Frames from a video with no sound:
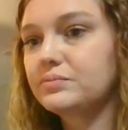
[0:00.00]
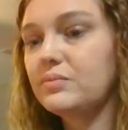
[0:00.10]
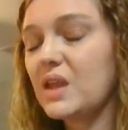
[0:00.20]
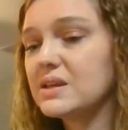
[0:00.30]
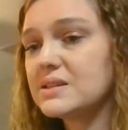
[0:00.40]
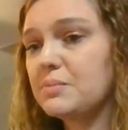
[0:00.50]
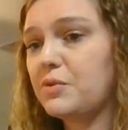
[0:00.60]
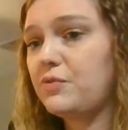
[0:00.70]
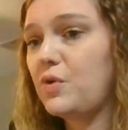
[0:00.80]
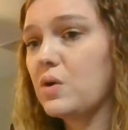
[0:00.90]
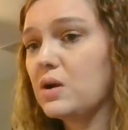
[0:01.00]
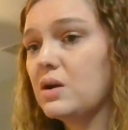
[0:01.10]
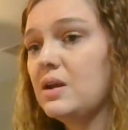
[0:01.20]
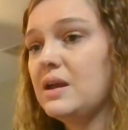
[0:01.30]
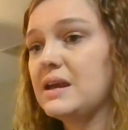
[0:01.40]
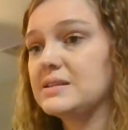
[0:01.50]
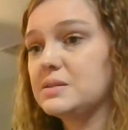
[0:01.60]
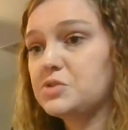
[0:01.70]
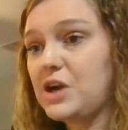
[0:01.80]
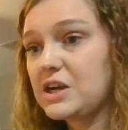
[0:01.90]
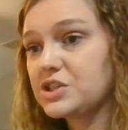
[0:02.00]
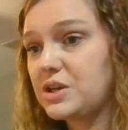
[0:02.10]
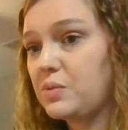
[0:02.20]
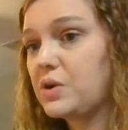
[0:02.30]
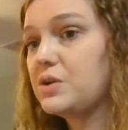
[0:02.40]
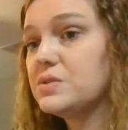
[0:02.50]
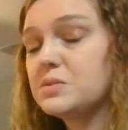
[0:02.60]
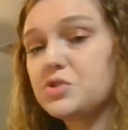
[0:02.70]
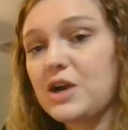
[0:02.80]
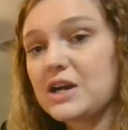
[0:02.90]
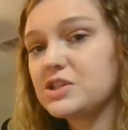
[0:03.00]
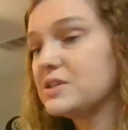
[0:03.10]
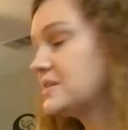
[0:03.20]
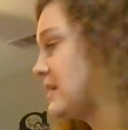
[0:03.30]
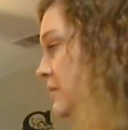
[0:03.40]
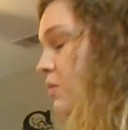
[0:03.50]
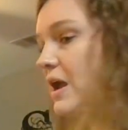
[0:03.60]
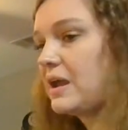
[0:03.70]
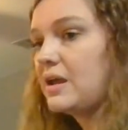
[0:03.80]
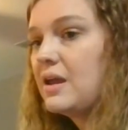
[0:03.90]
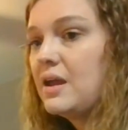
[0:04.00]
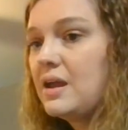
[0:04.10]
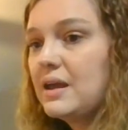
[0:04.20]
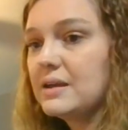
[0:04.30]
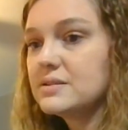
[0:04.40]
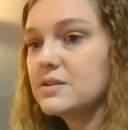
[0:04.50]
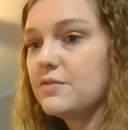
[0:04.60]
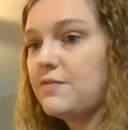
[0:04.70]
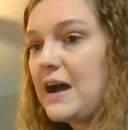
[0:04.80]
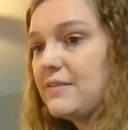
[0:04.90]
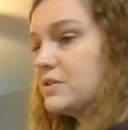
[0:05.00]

Example 4 is subtraction, and we're going to do subtraction the same way. It's 5